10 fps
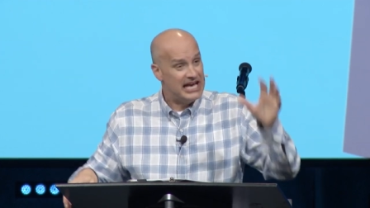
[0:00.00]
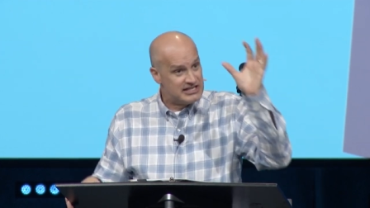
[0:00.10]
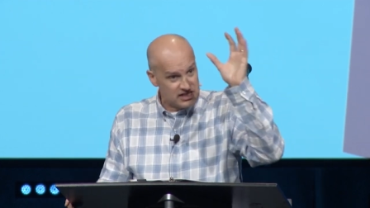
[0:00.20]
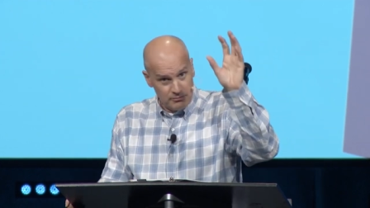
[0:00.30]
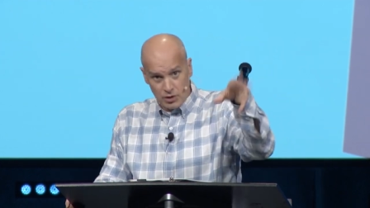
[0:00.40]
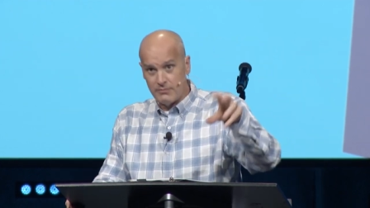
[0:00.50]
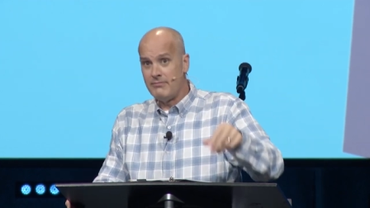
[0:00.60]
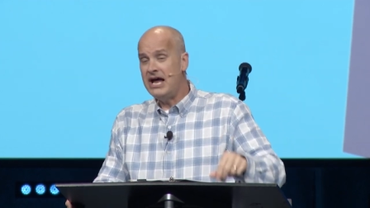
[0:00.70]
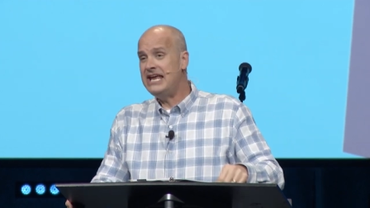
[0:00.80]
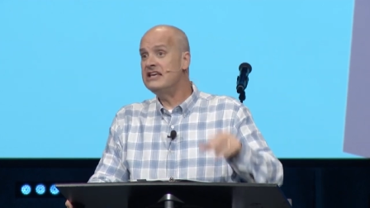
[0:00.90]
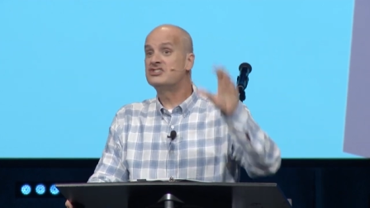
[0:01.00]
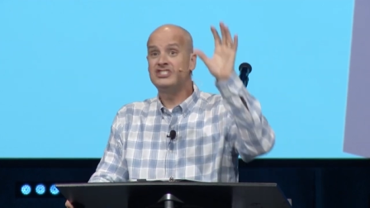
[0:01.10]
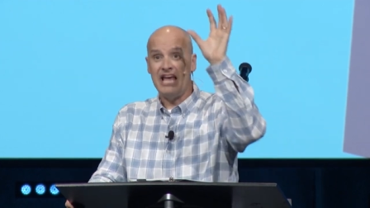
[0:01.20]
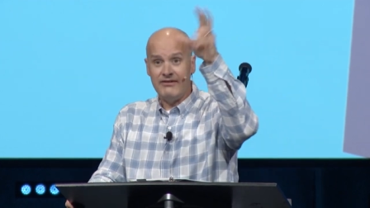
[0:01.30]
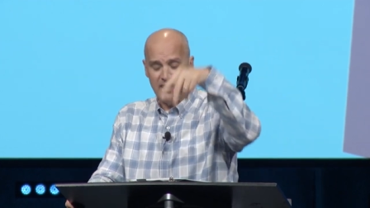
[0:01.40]
Get some more money and
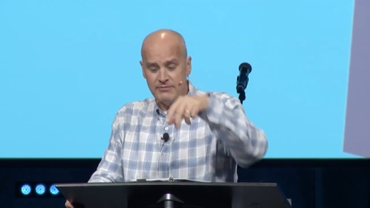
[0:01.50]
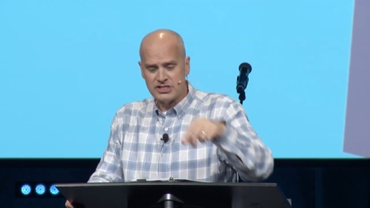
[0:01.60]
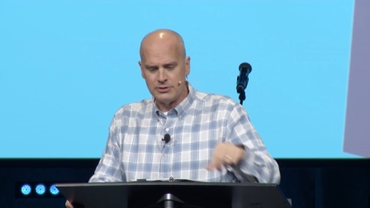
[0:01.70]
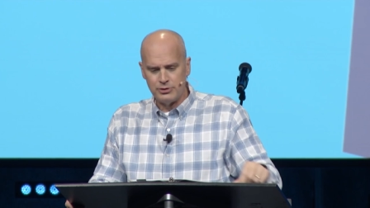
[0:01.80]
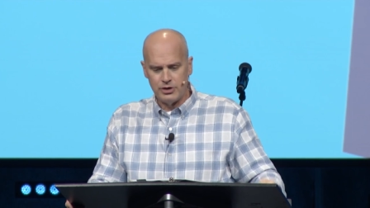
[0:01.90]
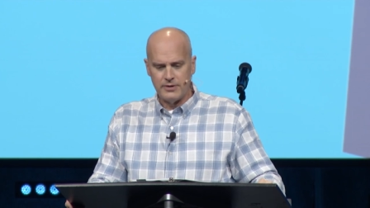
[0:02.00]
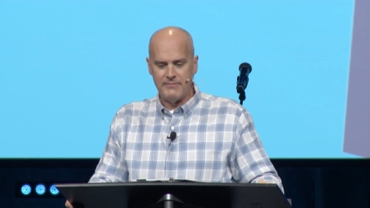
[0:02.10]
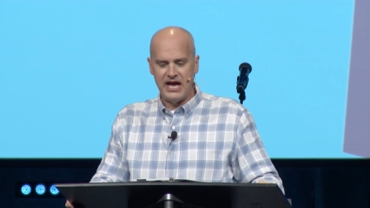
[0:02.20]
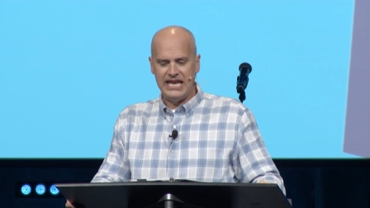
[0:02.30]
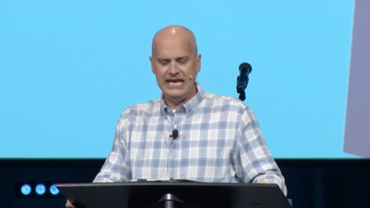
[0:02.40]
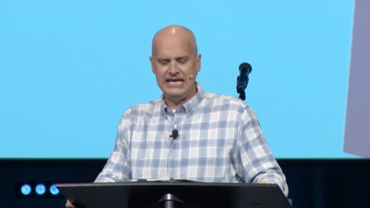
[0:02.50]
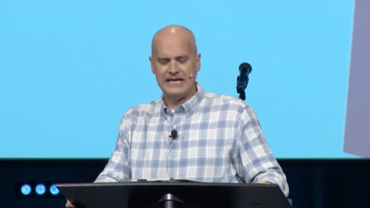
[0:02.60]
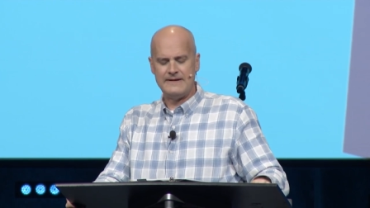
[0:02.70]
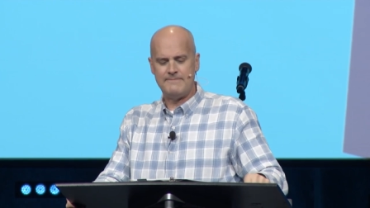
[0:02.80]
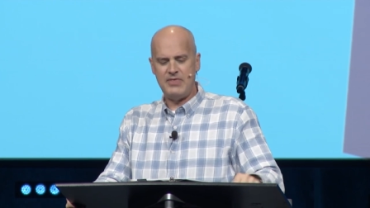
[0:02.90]
save up some more money
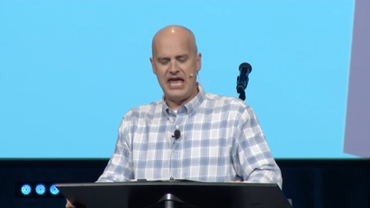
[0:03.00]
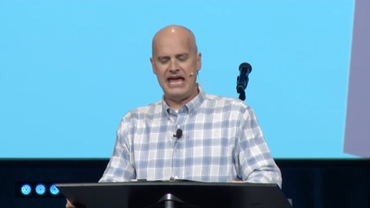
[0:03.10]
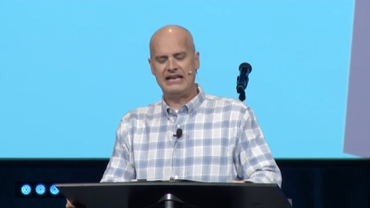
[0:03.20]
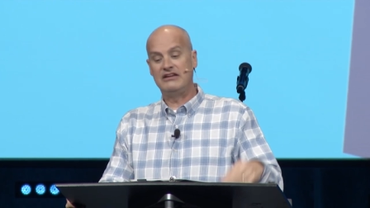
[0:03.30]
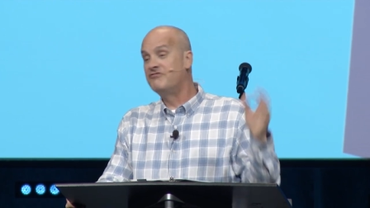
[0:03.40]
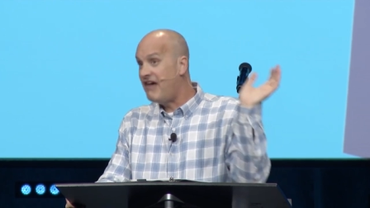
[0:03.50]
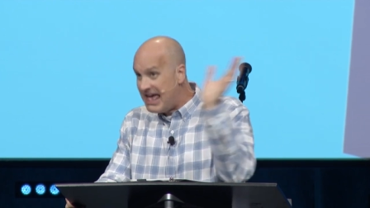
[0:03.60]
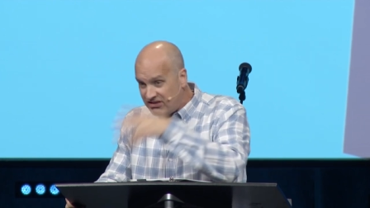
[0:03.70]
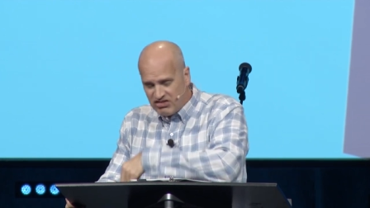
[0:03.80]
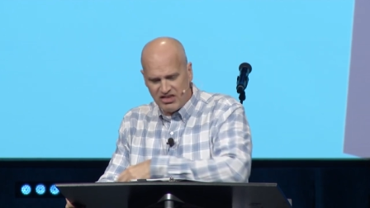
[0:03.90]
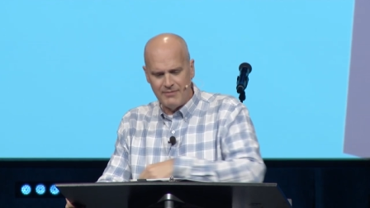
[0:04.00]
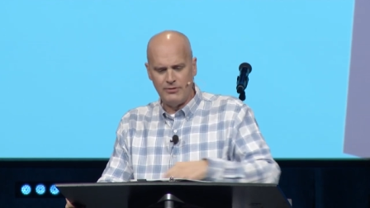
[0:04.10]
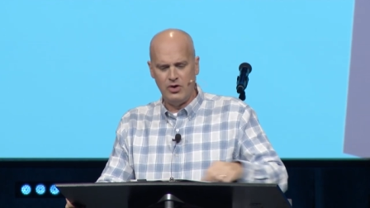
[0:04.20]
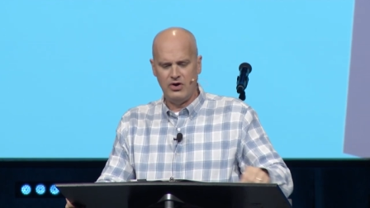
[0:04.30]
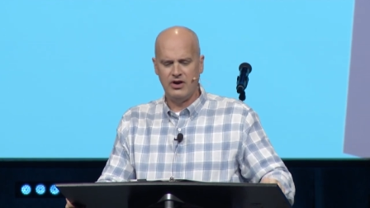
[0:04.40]
and, and invest some
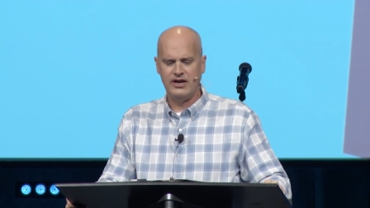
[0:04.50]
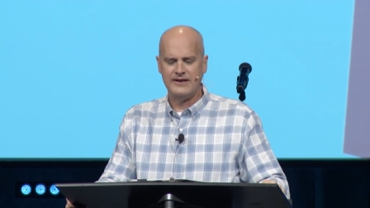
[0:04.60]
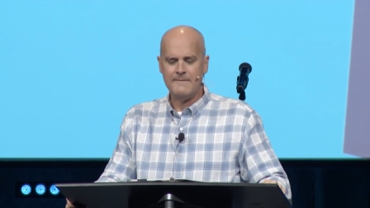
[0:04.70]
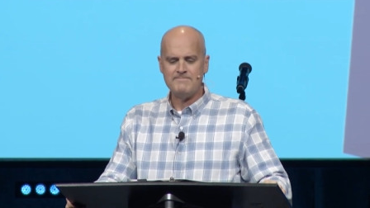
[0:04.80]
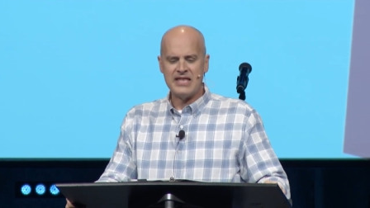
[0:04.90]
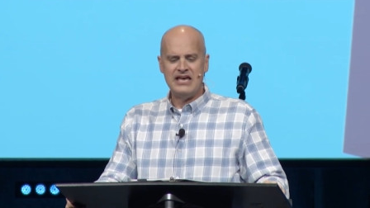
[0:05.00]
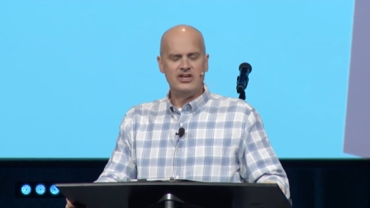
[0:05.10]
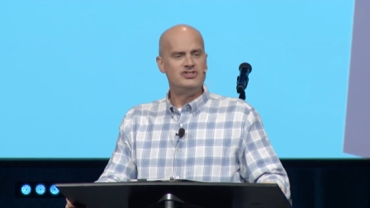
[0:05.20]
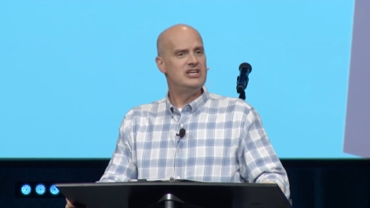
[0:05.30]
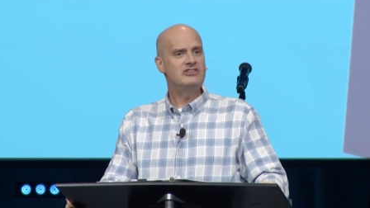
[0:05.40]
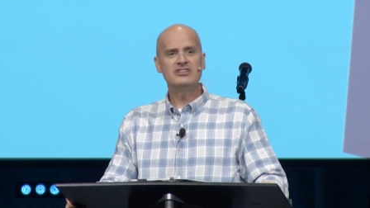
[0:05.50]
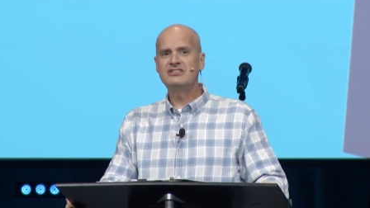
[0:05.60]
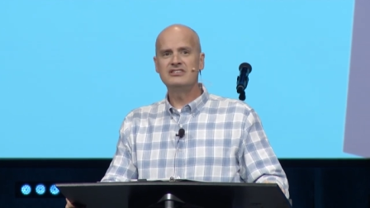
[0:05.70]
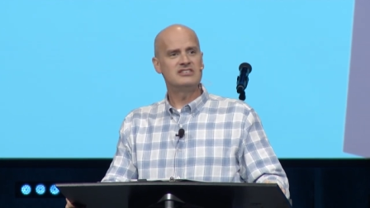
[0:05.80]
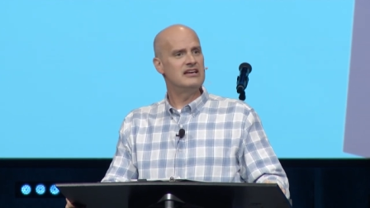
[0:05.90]
more. And
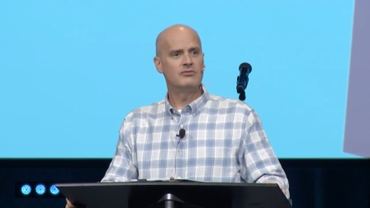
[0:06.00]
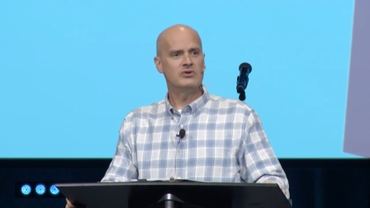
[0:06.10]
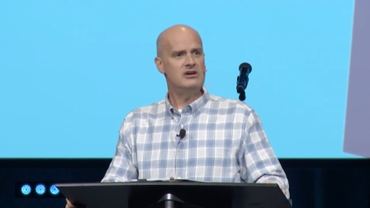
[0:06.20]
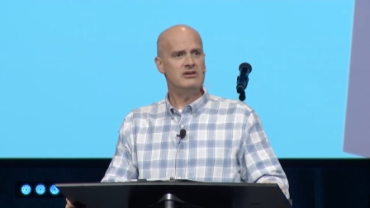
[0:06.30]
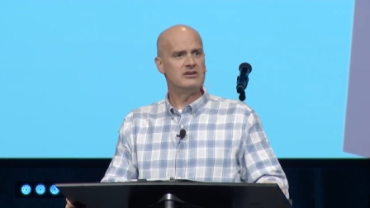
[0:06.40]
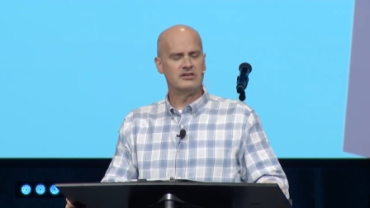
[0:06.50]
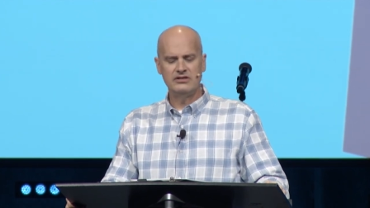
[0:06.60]
Jesus is saying, wrong.